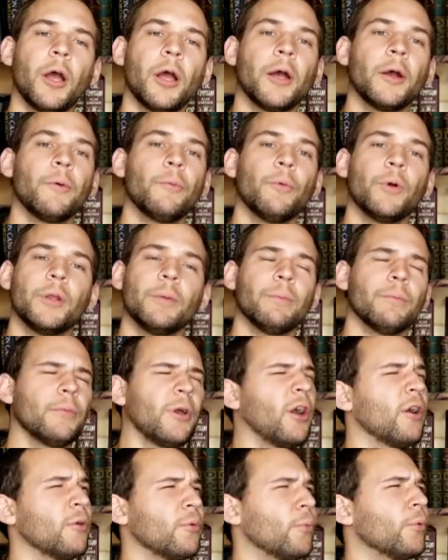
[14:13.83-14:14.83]
uh, wooden,
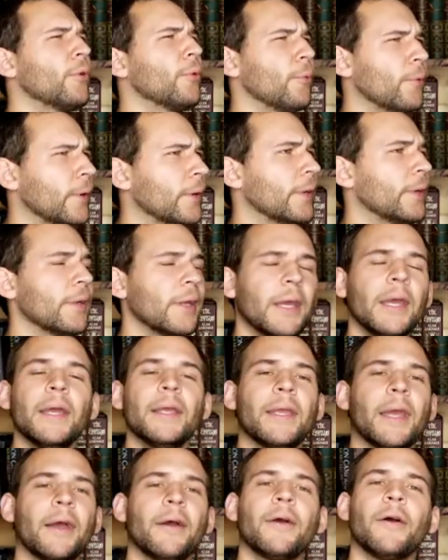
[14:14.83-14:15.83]
hardwood, wooden,
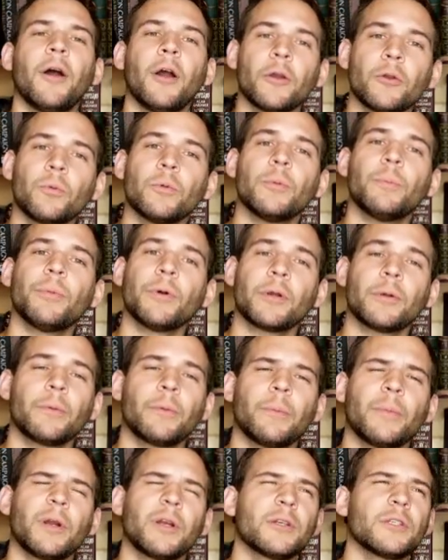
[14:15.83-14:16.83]
yeah, hardwood
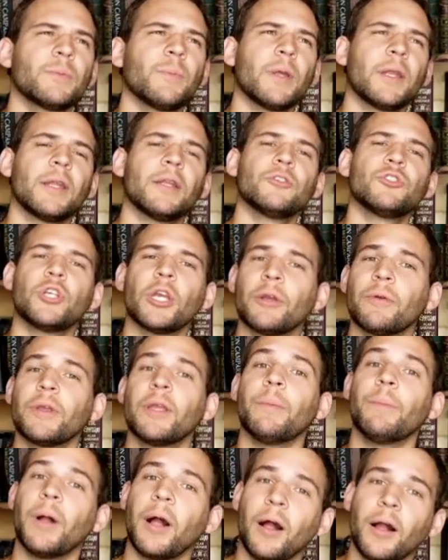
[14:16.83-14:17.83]
bookmarks made out of cherry
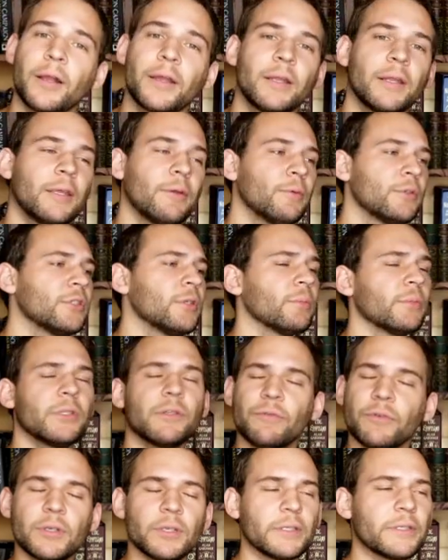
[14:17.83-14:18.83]
and mahogany with some
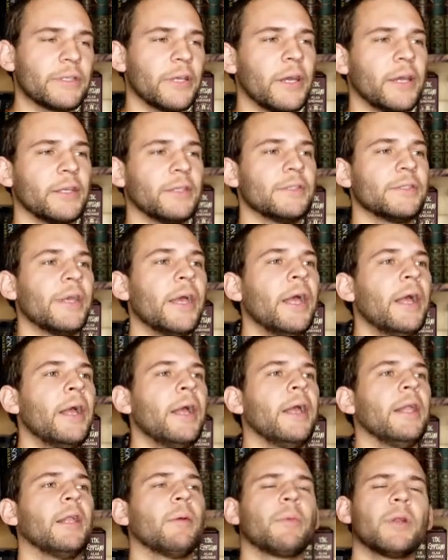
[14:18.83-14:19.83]
different designs,
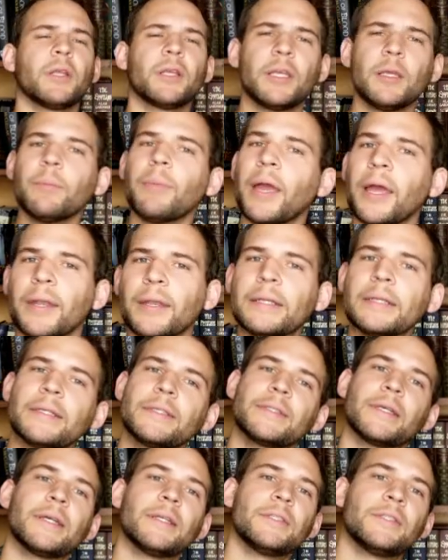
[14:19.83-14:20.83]
and I'm going to keep adding
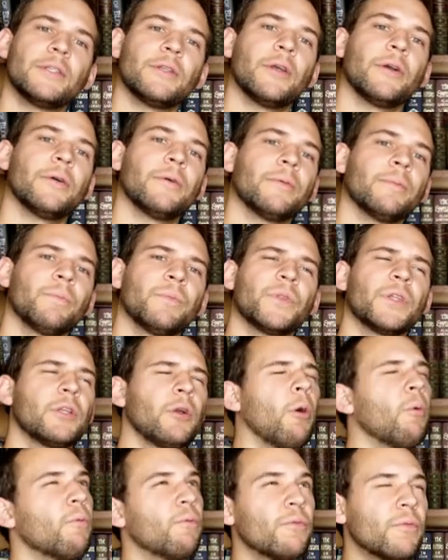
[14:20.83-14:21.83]
designs, you know,
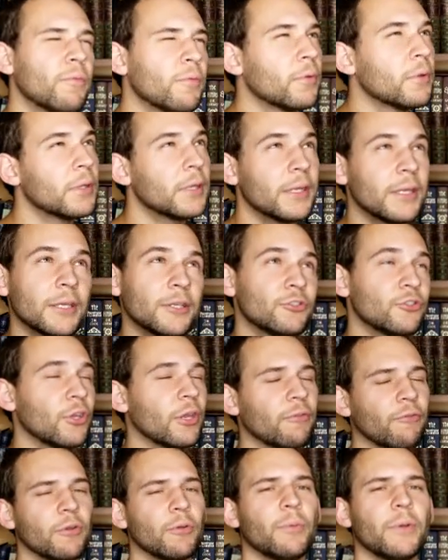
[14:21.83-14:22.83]
hopefully-ish
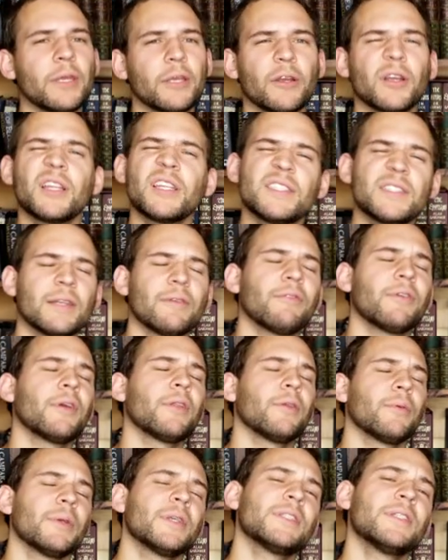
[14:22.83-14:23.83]
every week, or at least every
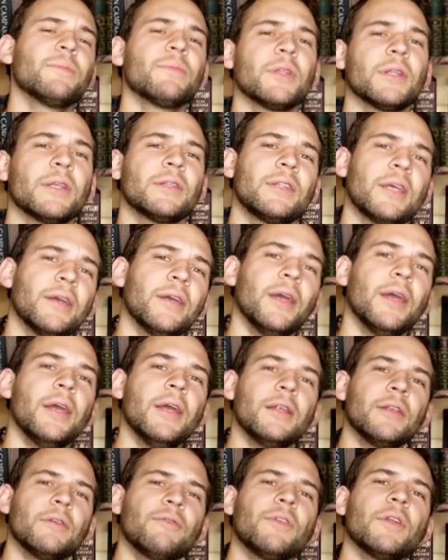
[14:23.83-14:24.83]
other week, something like that.
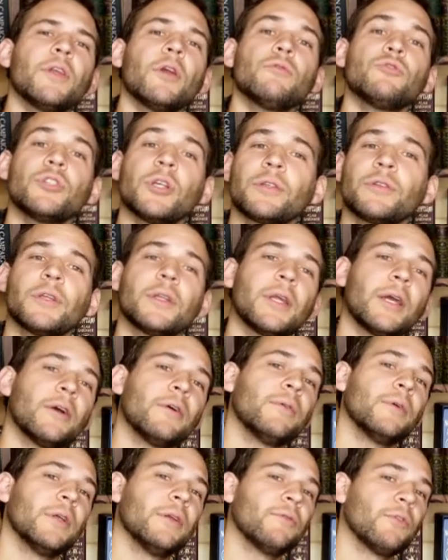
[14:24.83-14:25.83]
Definitely go check that
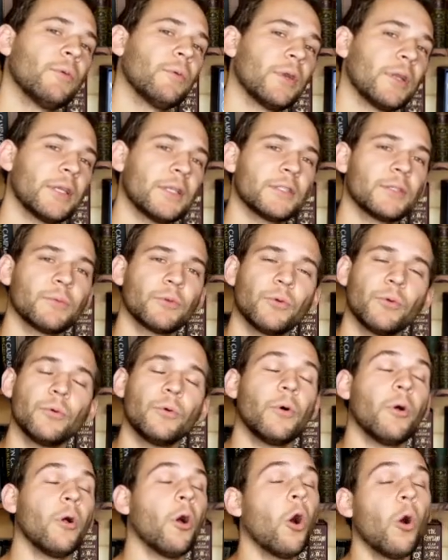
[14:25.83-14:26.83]
out if you want to get some
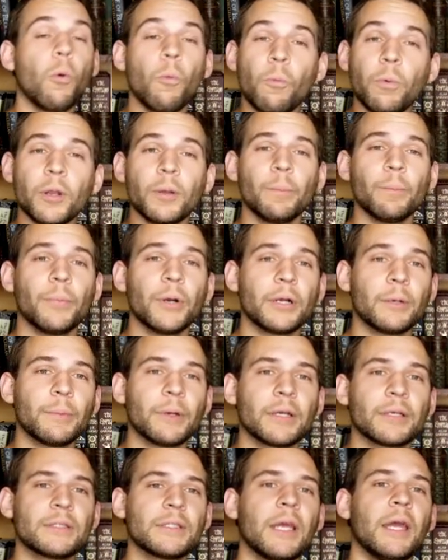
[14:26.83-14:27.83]
cool wooden
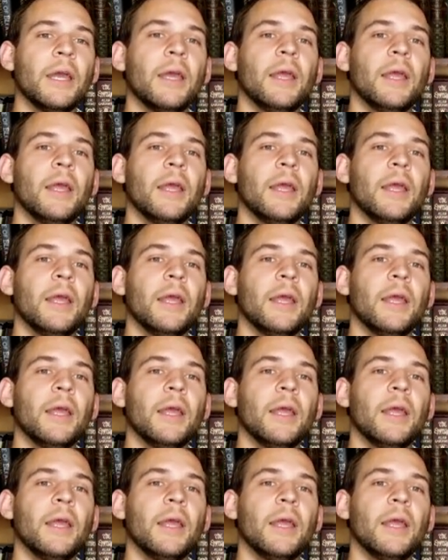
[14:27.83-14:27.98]
bookmarks.